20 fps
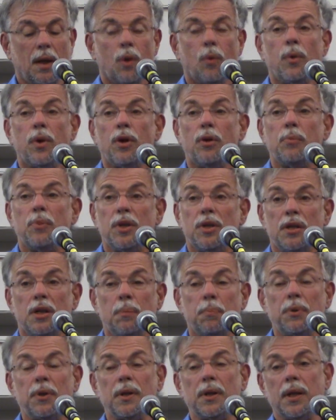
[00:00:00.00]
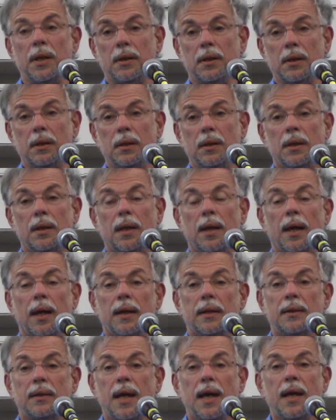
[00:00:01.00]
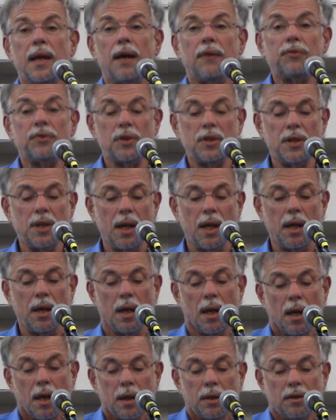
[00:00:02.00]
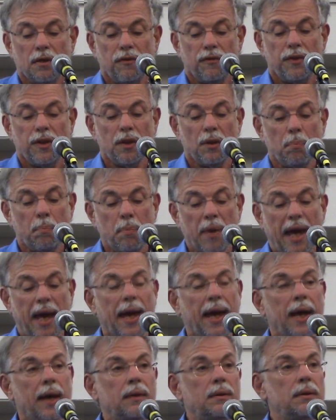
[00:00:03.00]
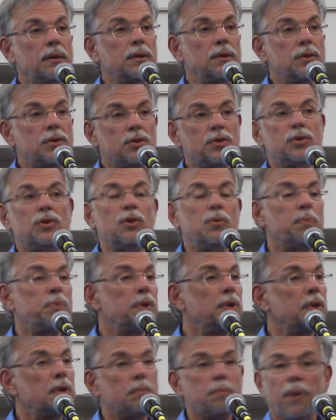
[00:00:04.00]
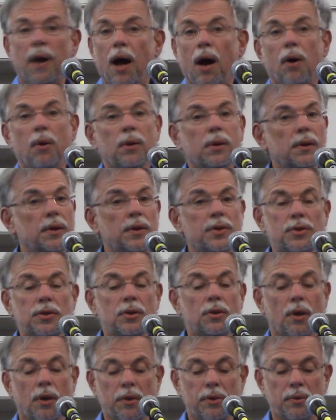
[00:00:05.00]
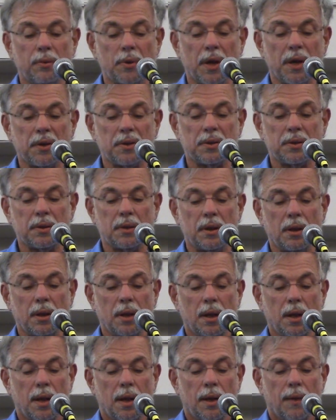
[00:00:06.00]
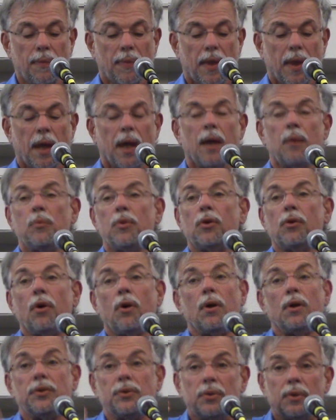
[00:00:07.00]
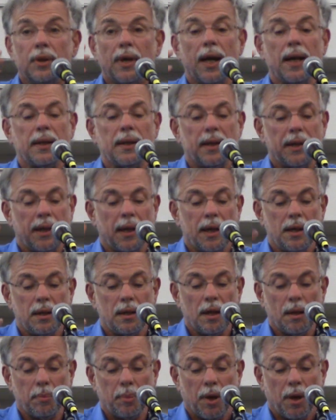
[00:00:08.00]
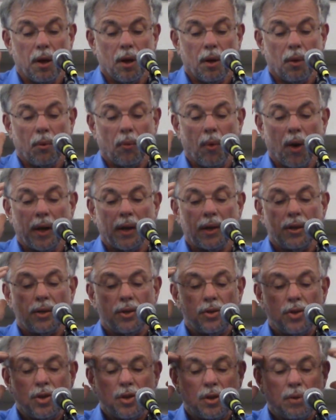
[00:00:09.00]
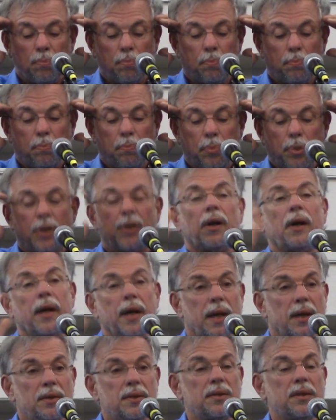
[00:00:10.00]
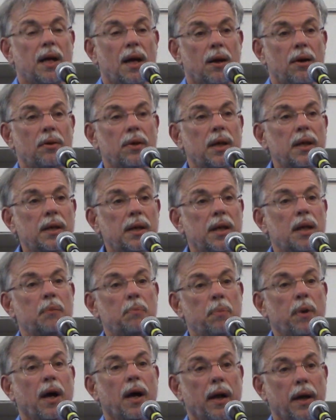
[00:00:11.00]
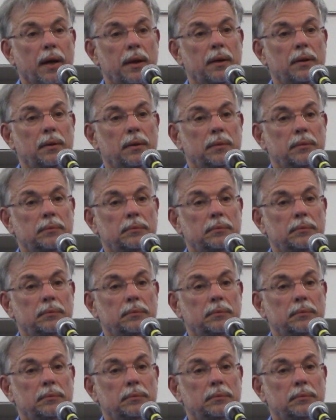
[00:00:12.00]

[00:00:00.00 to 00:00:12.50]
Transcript: We are manipulated day after day to feel bad, stupid, powerless, and all the rest. And we're all too likely to end up wanting to just put our heads down and get by.